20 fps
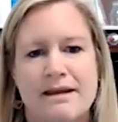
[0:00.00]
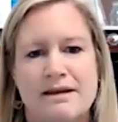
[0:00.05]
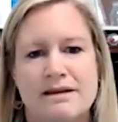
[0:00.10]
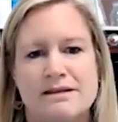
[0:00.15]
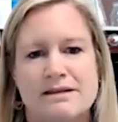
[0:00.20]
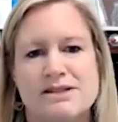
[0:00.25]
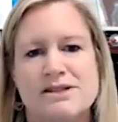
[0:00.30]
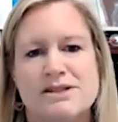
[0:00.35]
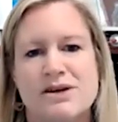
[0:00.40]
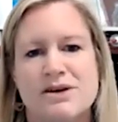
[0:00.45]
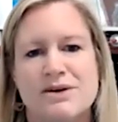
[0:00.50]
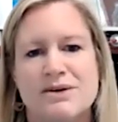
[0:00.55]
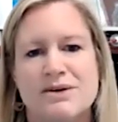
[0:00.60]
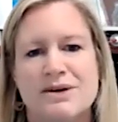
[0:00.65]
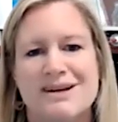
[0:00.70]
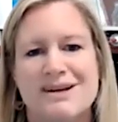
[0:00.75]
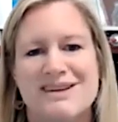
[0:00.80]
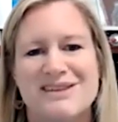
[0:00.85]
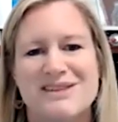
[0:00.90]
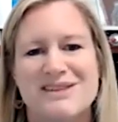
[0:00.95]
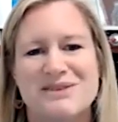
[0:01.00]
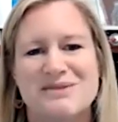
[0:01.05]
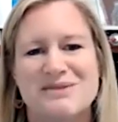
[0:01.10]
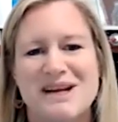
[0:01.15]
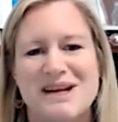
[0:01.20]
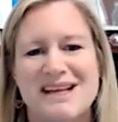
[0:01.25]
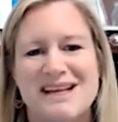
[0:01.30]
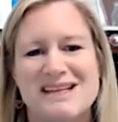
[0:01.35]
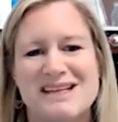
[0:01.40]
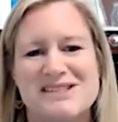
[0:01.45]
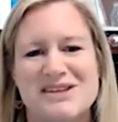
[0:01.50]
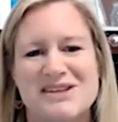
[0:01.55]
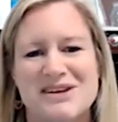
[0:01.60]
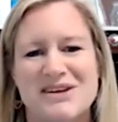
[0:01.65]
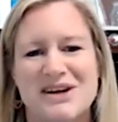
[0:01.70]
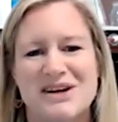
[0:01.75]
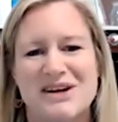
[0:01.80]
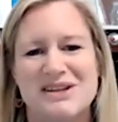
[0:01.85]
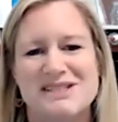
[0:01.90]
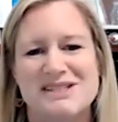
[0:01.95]
So the radiation
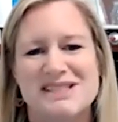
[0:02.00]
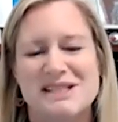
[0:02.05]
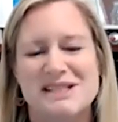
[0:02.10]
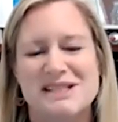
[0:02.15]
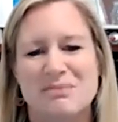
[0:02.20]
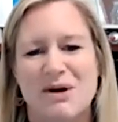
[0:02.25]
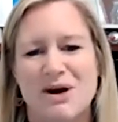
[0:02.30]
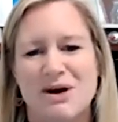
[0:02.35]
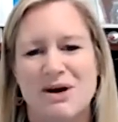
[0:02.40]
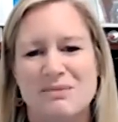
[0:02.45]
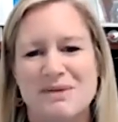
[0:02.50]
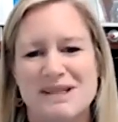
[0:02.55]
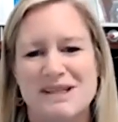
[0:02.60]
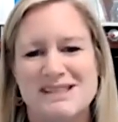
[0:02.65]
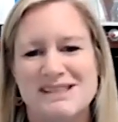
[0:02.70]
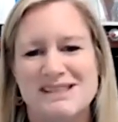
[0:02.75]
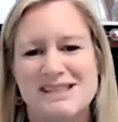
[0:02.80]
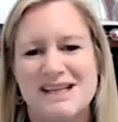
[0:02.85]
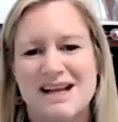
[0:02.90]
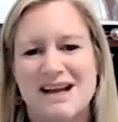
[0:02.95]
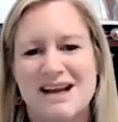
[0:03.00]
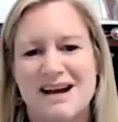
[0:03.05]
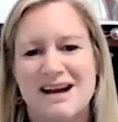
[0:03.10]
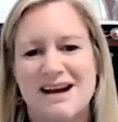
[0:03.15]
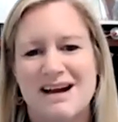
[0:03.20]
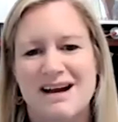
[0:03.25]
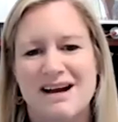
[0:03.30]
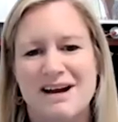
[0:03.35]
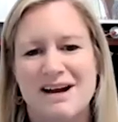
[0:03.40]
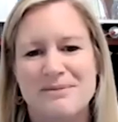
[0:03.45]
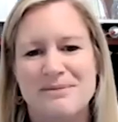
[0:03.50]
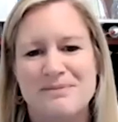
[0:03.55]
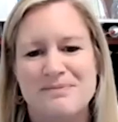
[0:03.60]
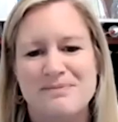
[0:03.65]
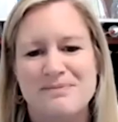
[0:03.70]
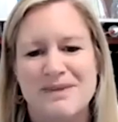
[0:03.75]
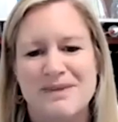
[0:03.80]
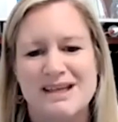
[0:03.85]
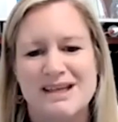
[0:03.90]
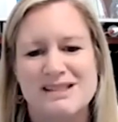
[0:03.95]
oncology department
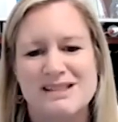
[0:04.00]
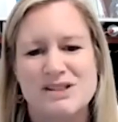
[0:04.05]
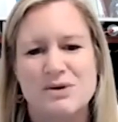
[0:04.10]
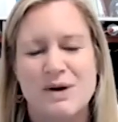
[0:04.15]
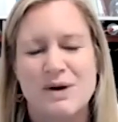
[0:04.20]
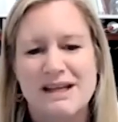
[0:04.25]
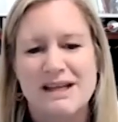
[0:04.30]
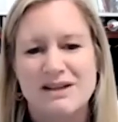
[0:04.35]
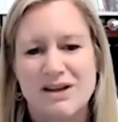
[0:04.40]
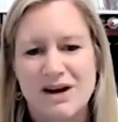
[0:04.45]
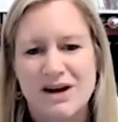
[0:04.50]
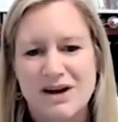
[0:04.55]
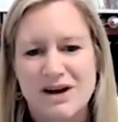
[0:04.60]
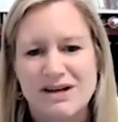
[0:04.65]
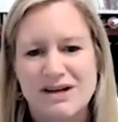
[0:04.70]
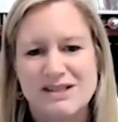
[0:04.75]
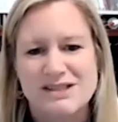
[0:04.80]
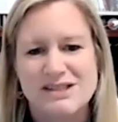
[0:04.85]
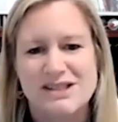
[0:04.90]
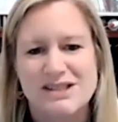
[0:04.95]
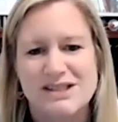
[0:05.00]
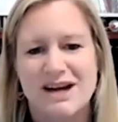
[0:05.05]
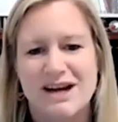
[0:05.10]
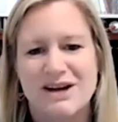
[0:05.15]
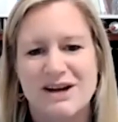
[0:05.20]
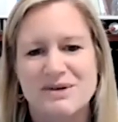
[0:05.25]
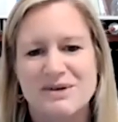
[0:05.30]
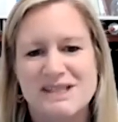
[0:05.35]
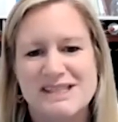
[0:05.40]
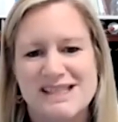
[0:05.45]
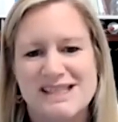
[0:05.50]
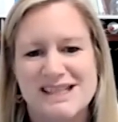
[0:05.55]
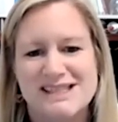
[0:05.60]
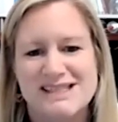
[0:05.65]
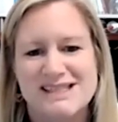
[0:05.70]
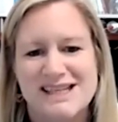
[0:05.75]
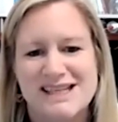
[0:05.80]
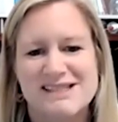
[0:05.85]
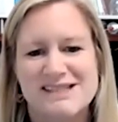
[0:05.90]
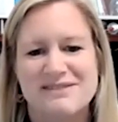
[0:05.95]
is quite large. I always say it
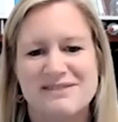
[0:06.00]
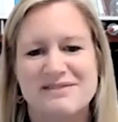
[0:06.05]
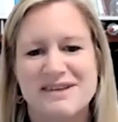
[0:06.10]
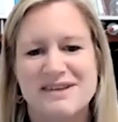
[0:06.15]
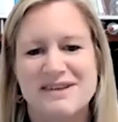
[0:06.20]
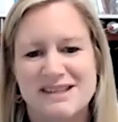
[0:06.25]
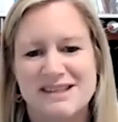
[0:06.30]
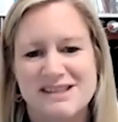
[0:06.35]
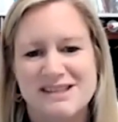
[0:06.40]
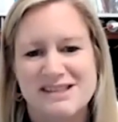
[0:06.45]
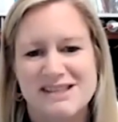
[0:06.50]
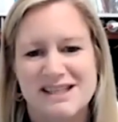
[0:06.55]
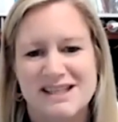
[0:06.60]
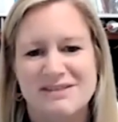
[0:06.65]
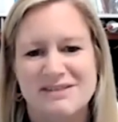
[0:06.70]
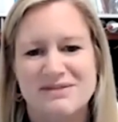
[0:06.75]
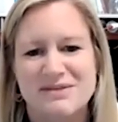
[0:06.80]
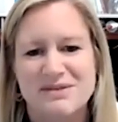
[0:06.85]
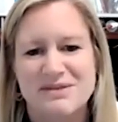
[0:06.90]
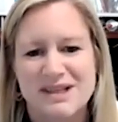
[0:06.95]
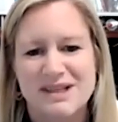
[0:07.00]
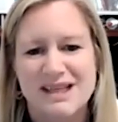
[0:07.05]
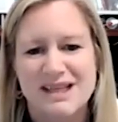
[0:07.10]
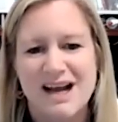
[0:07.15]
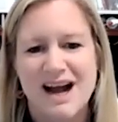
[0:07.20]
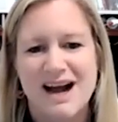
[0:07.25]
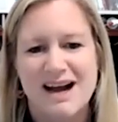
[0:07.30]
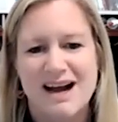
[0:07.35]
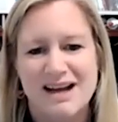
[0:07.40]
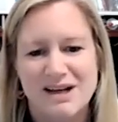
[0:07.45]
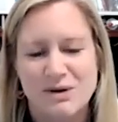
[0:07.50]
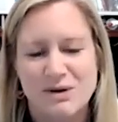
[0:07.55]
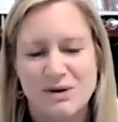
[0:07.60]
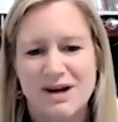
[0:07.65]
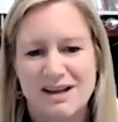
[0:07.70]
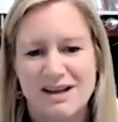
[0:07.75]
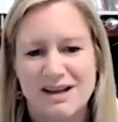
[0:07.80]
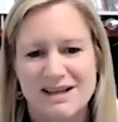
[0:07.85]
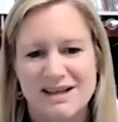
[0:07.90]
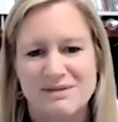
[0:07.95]
takes a village to give really high
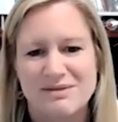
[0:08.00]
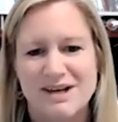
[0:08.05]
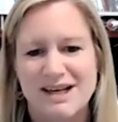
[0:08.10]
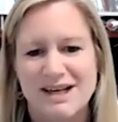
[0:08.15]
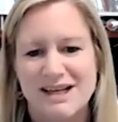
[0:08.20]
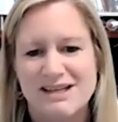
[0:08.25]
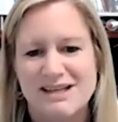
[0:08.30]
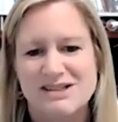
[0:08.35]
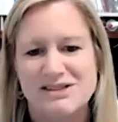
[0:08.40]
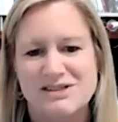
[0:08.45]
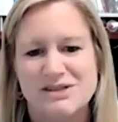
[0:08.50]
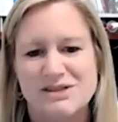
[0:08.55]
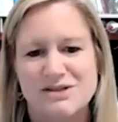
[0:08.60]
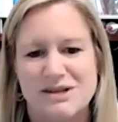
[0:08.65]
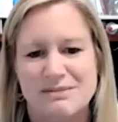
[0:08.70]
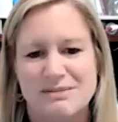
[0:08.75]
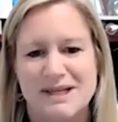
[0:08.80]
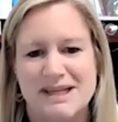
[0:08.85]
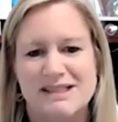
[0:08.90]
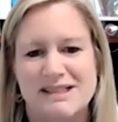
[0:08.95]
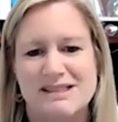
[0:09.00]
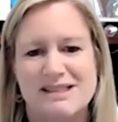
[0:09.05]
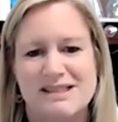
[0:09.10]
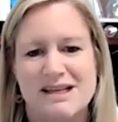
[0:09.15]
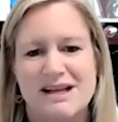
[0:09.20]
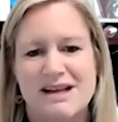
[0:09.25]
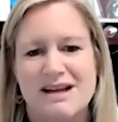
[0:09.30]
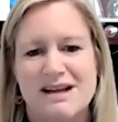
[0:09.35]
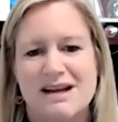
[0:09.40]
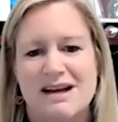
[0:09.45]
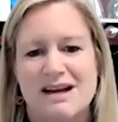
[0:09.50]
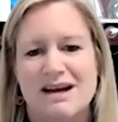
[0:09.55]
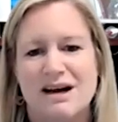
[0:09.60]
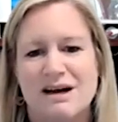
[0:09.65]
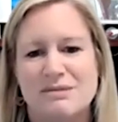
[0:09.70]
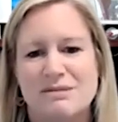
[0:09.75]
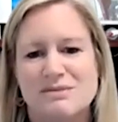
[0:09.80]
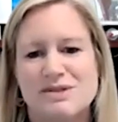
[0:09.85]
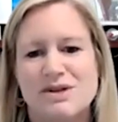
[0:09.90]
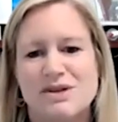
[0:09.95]
quality radiation treatment.
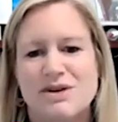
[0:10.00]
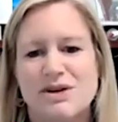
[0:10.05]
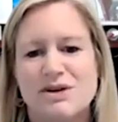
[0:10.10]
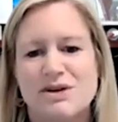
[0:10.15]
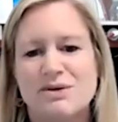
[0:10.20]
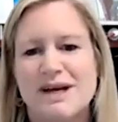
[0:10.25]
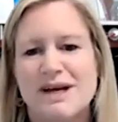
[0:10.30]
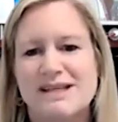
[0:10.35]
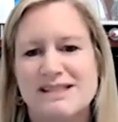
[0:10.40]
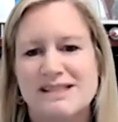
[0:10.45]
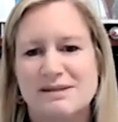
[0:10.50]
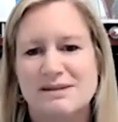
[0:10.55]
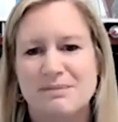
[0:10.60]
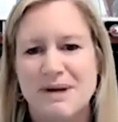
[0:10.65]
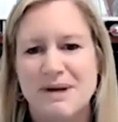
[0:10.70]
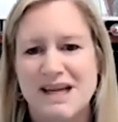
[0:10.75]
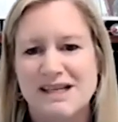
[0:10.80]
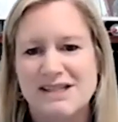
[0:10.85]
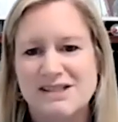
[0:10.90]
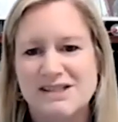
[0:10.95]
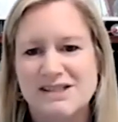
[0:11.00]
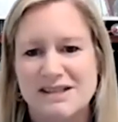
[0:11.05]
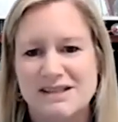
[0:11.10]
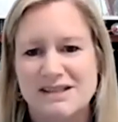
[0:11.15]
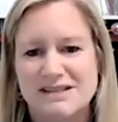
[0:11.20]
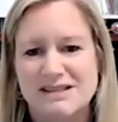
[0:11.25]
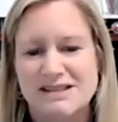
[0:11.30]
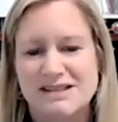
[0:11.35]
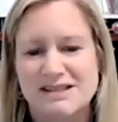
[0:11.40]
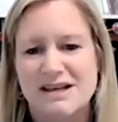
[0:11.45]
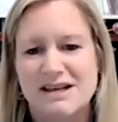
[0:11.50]
So you as the patient